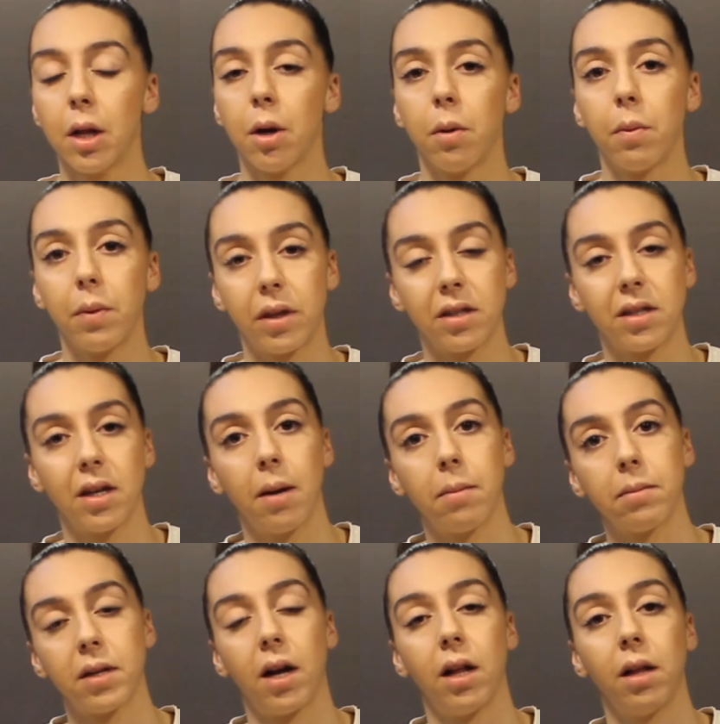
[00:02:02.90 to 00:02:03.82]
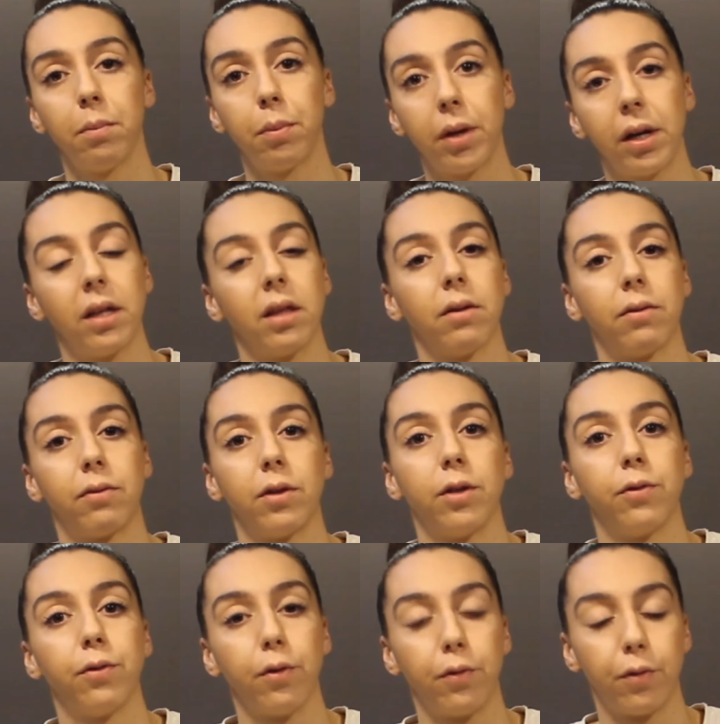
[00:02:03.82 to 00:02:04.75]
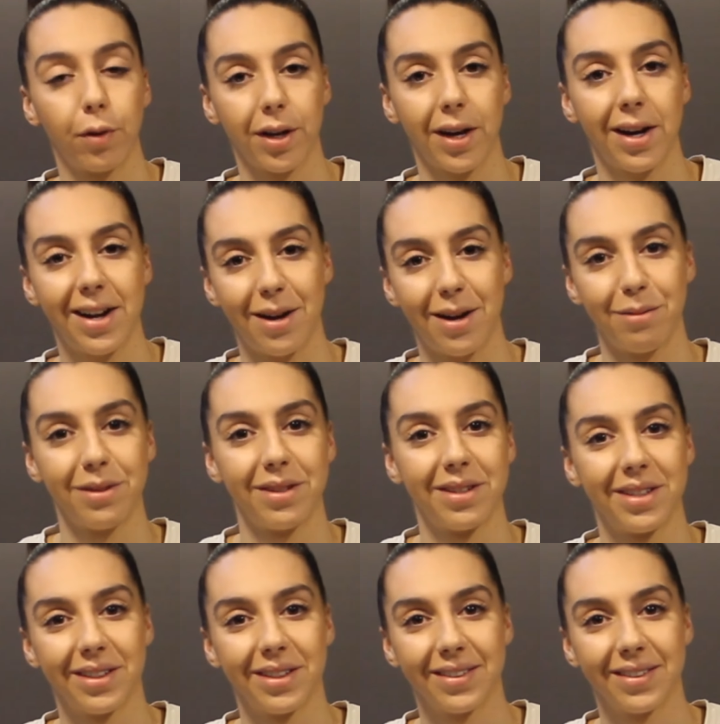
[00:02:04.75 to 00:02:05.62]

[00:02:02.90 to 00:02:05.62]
with a damp towel and put it in the fridge for 48 hours.